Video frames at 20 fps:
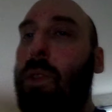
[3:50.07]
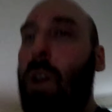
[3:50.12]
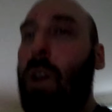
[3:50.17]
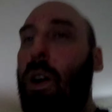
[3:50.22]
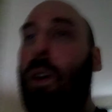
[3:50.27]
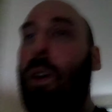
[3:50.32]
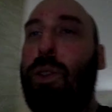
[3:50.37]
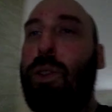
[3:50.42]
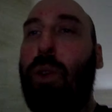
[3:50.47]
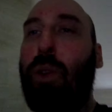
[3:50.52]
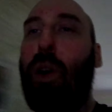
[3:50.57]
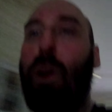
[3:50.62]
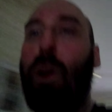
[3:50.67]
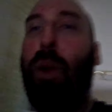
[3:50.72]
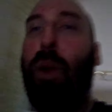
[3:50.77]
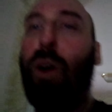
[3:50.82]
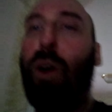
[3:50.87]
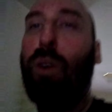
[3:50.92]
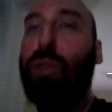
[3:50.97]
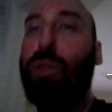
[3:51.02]
Oh, he's going to
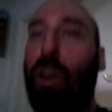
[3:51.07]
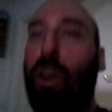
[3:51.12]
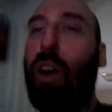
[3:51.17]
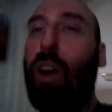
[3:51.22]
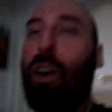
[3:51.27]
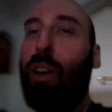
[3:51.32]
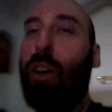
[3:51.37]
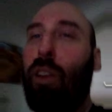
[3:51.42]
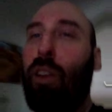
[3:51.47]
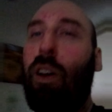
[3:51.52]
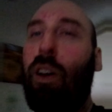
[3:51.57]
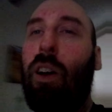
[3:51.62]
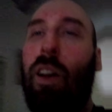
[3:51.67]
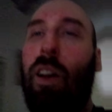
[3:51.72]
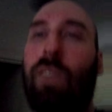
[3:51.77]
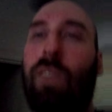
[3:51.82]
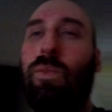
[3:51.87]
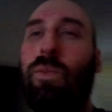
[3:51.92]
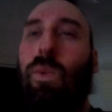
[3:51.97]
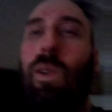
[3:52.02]
post that
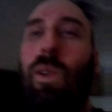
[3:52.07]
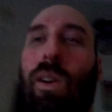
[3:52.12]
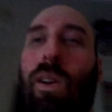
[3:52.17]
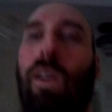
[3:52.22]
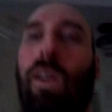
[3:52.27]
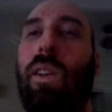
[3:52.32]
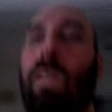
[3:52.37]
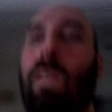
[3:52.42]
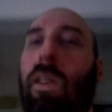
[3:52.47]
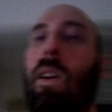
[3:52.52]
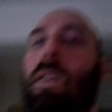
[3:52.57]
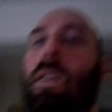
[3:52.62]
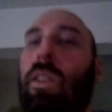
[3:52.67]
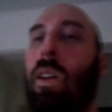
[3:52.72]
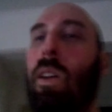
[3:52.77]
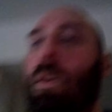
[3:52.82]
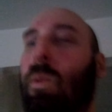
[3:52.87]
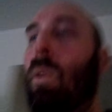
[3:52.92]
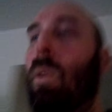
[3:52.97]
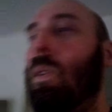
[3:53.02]
online where, uh,
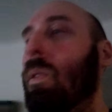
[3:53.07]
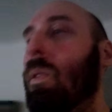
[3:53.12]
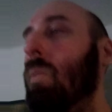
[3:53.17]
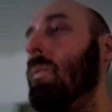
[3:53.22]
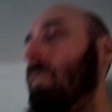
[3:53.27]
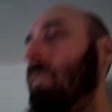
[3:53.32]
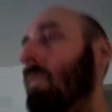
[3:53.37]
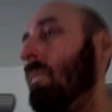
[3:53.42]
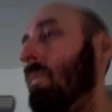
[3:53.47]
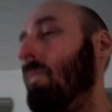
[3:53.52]
okay, well,